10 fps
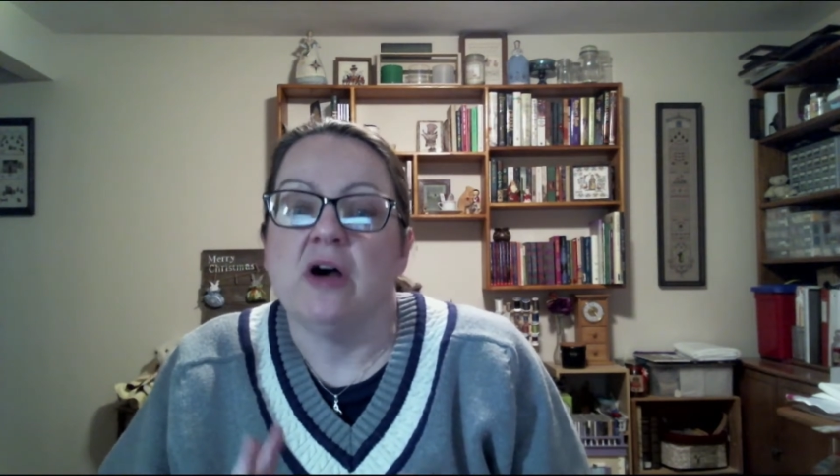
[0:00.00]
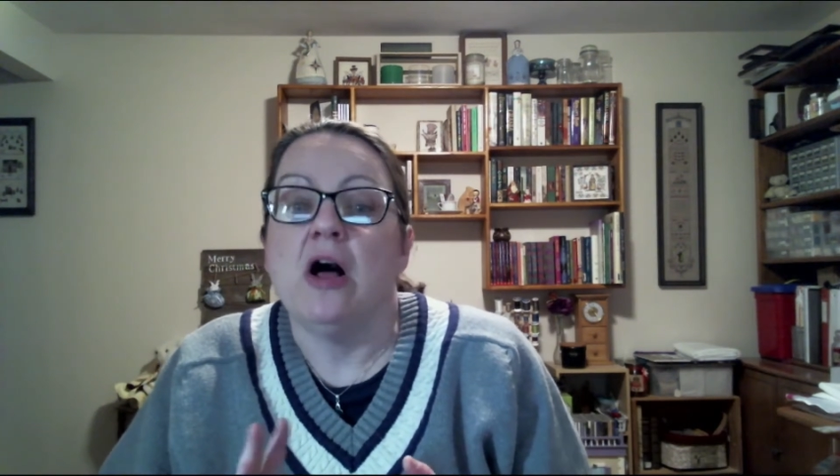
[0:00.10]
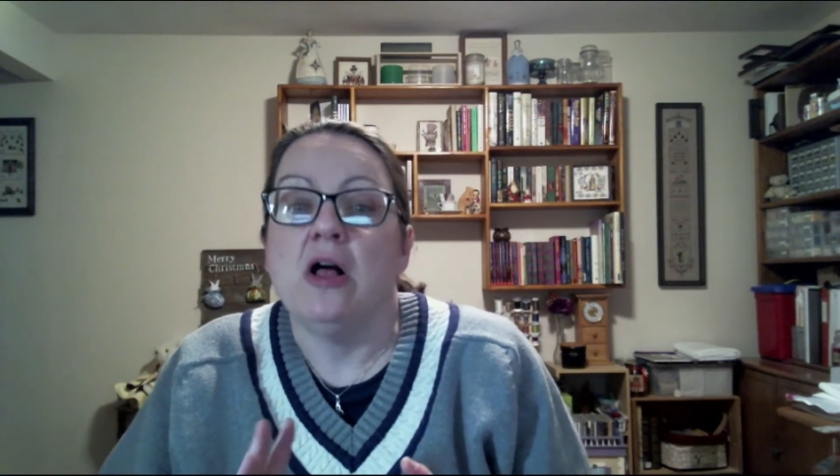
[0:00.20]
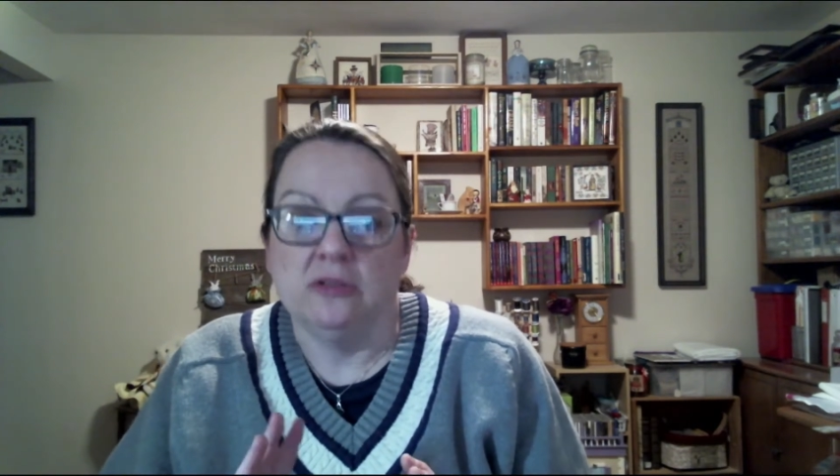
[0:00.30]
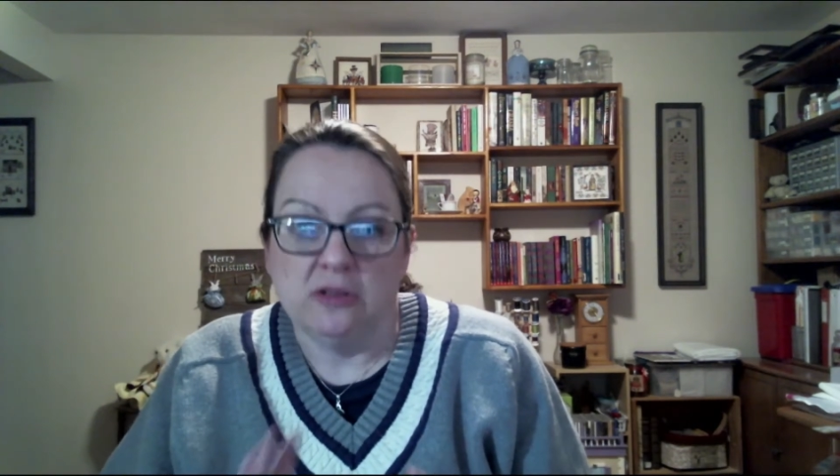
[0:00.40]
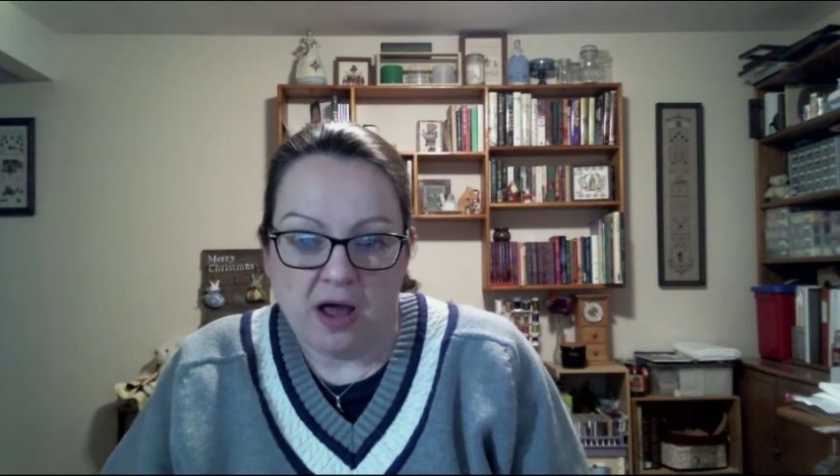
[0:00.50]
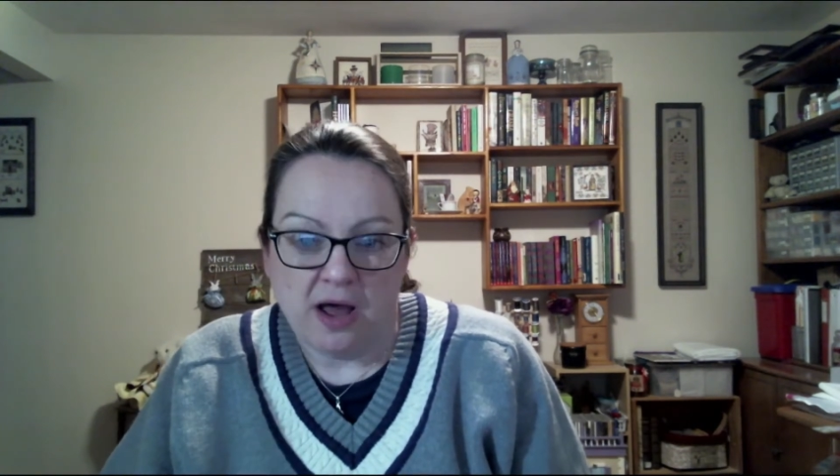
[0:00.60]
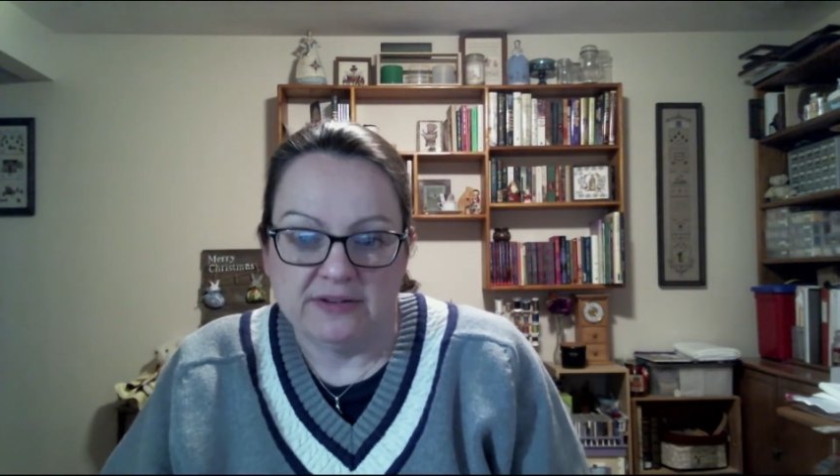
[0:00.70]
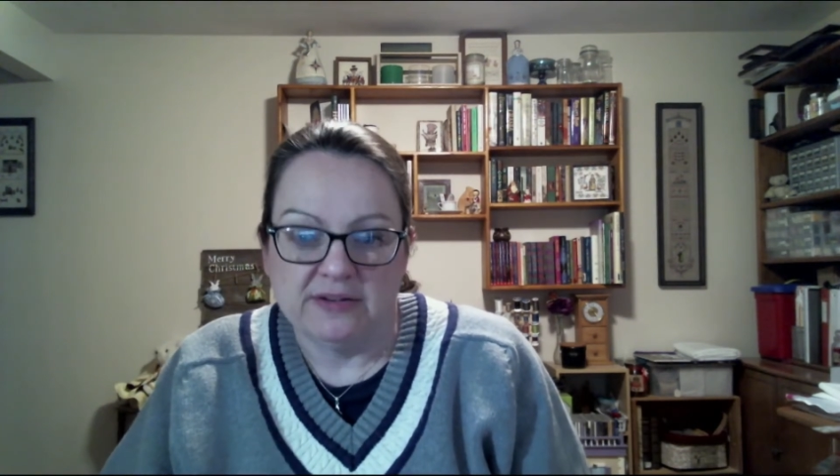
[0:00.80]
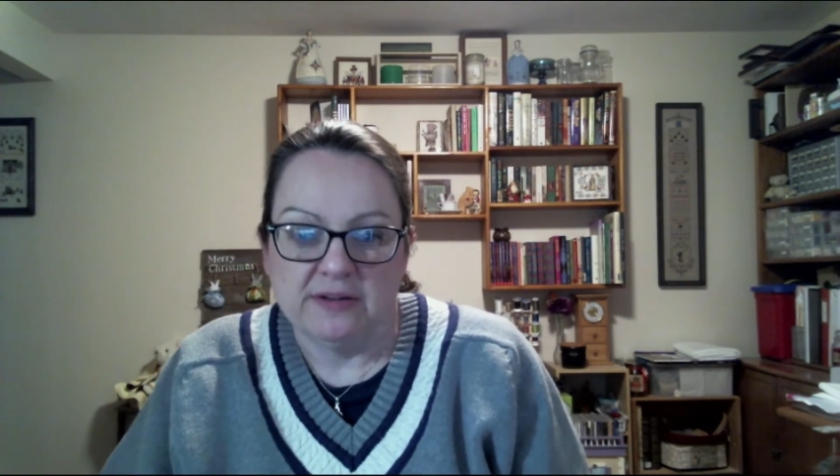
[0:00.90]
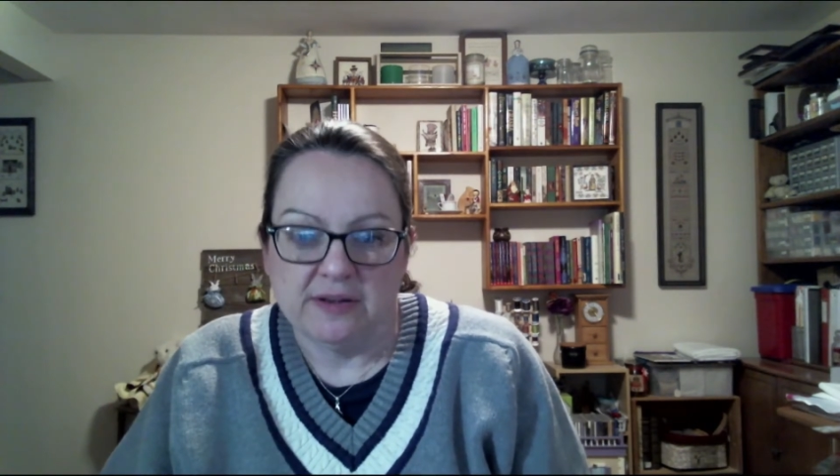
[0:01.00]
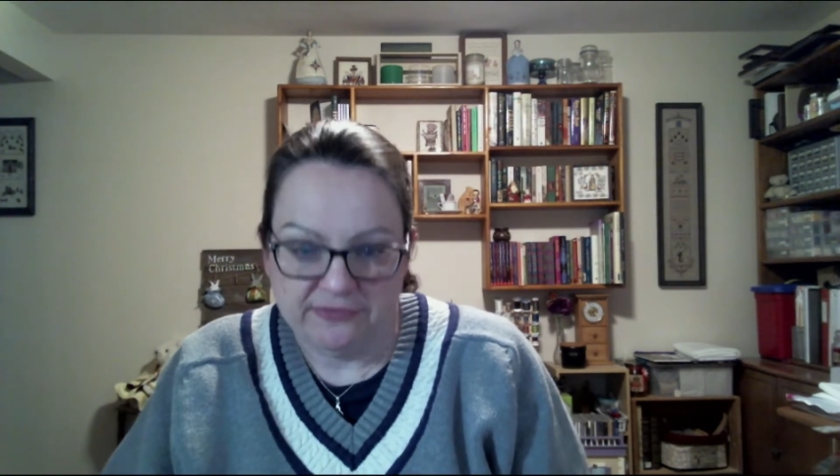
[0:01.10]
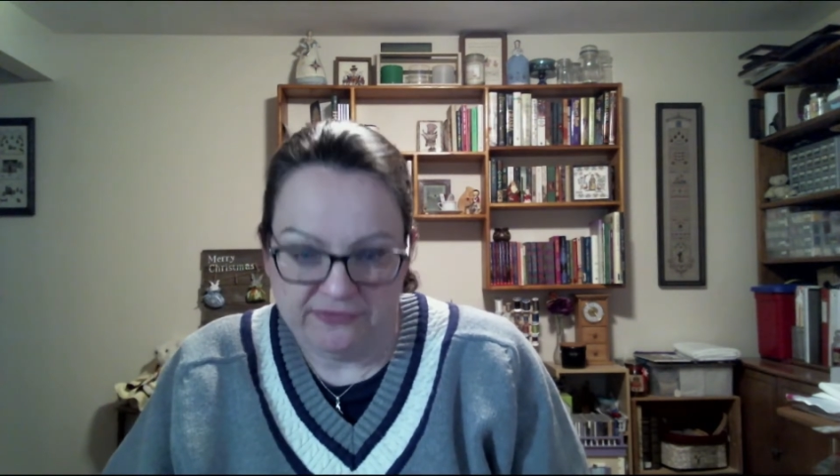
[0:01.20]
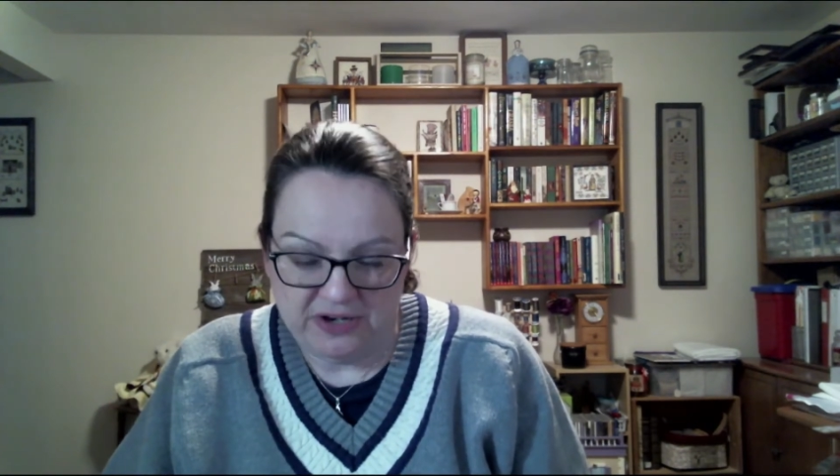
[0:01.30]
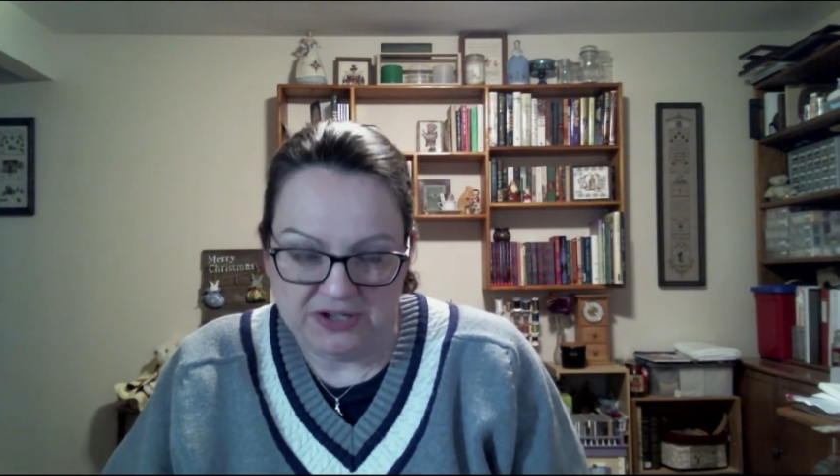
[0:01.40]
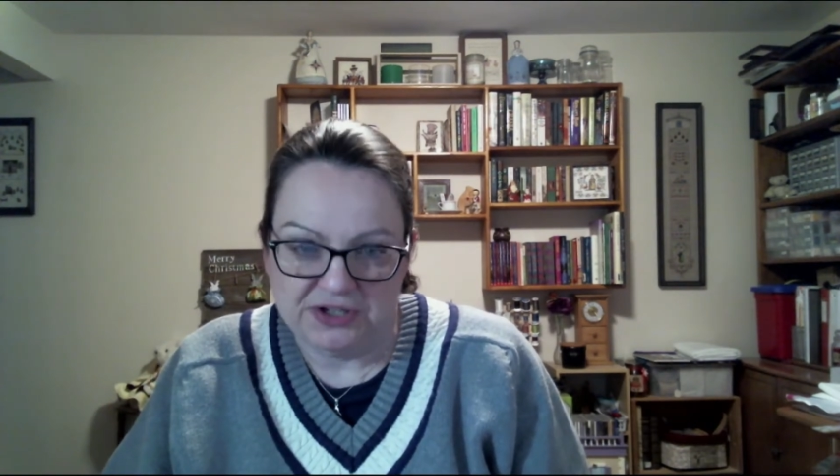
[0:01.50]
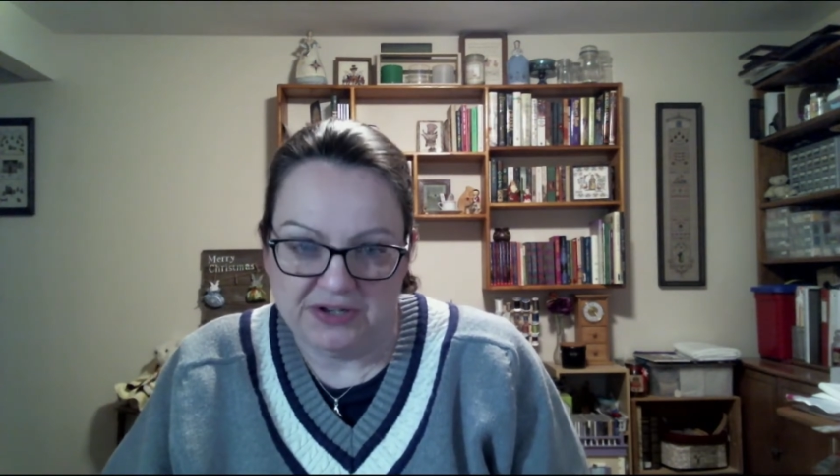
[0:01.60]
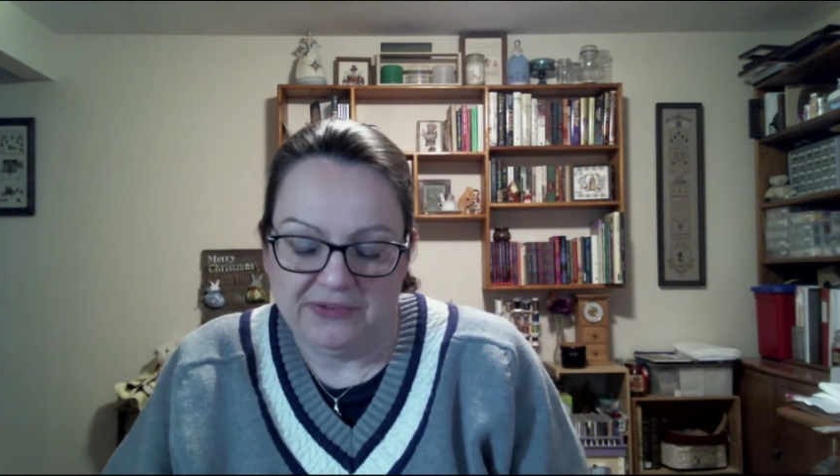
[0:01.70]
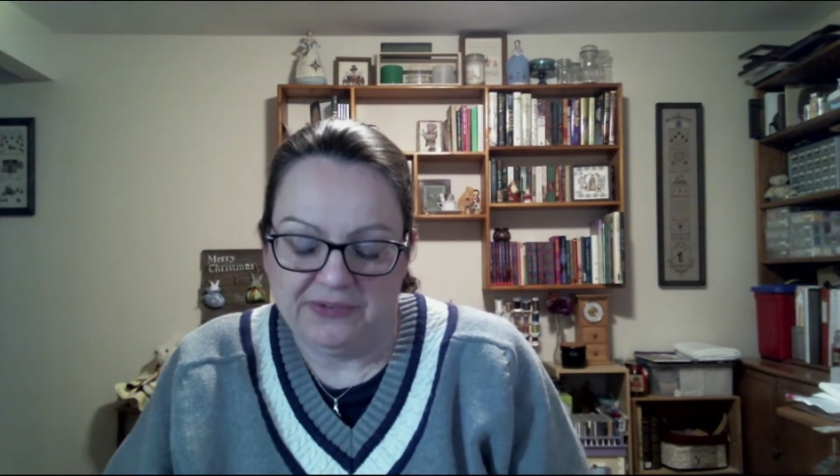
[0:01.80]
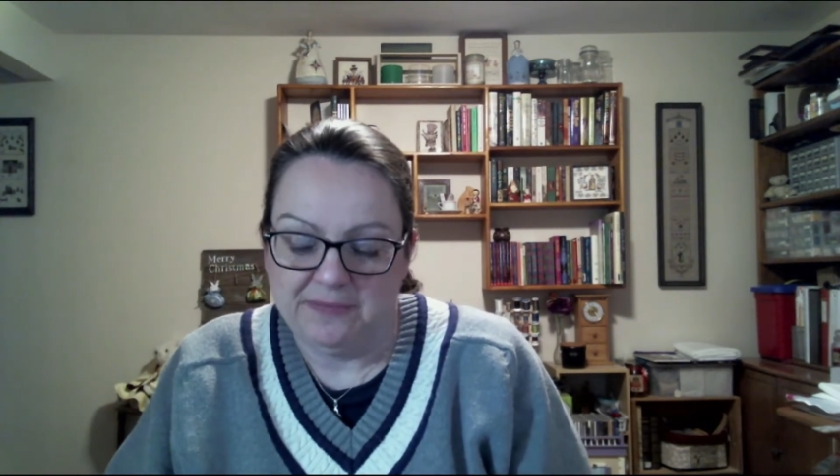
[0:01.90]
a lot of
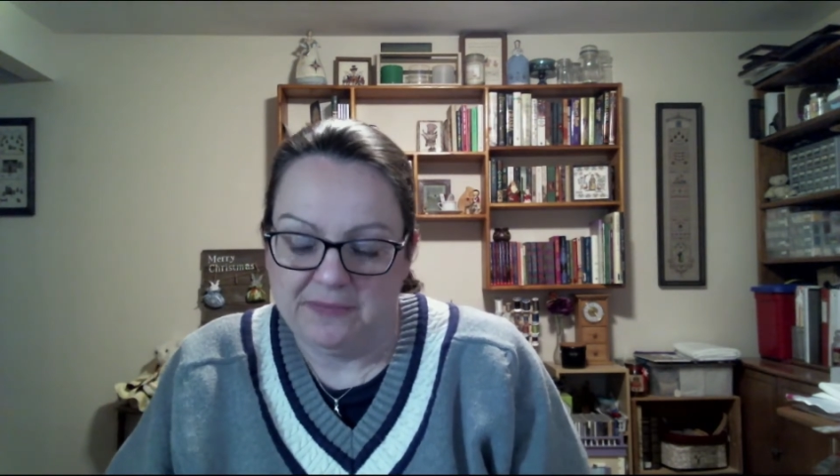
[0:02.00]
finishes.